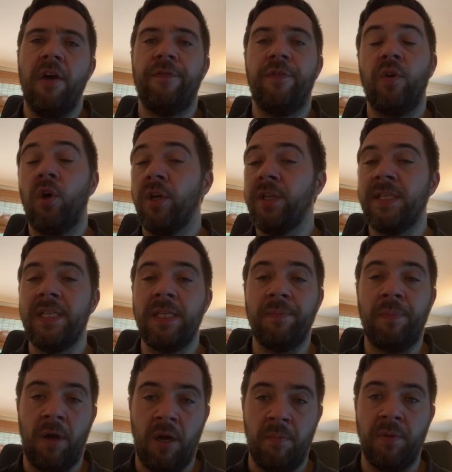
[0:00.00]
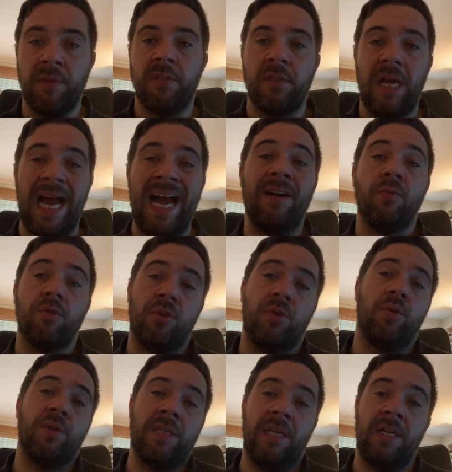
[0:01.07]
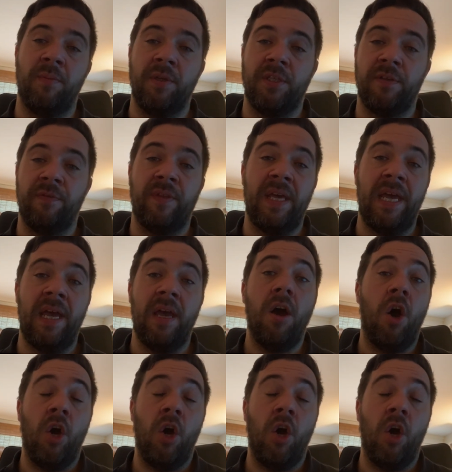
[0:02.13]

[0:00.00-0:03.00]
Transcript: for IT departments to outsource elements of their